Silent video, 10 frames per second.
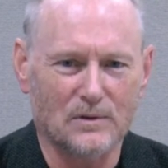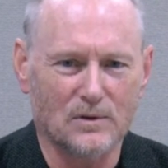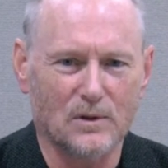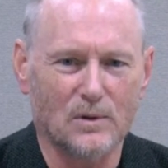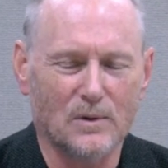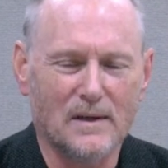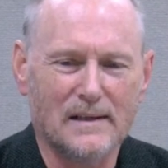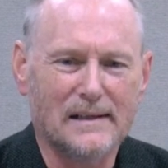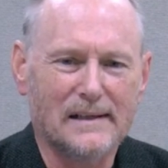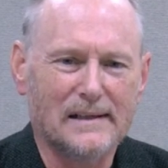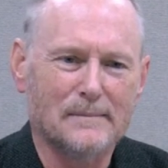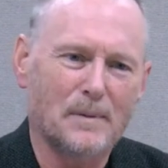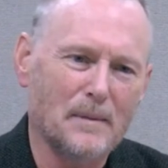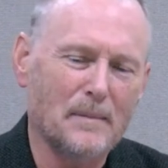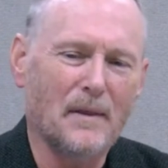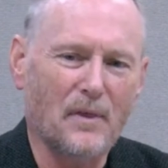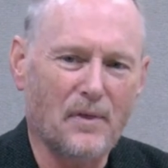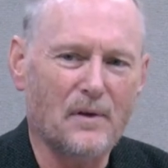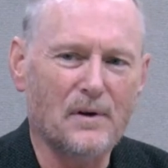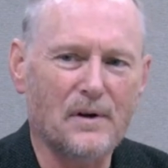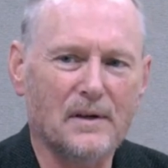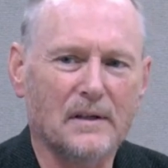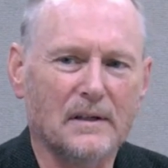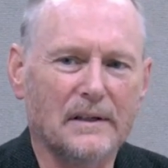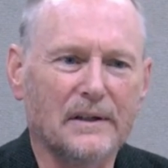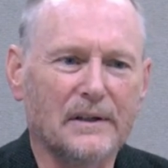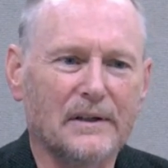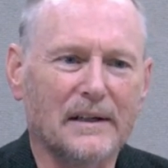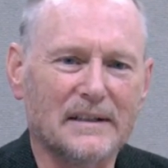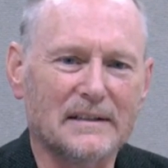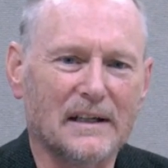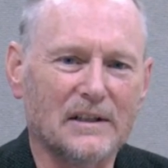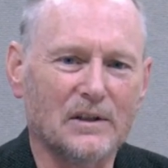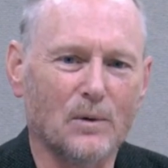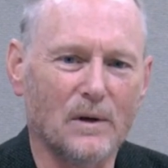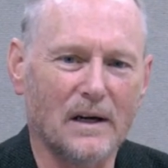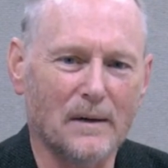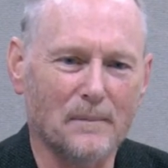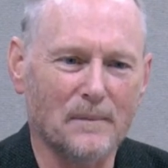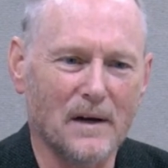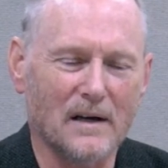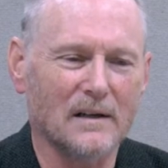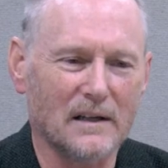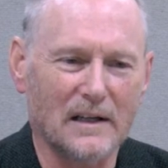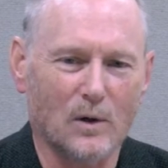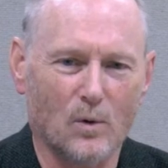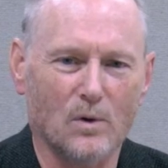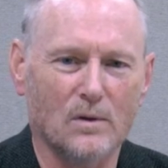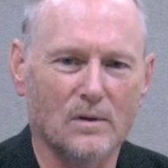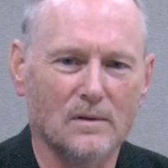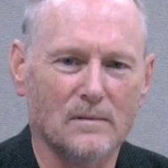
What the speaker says: So probably about the third year, I decided, you know what, I'm not going to let oil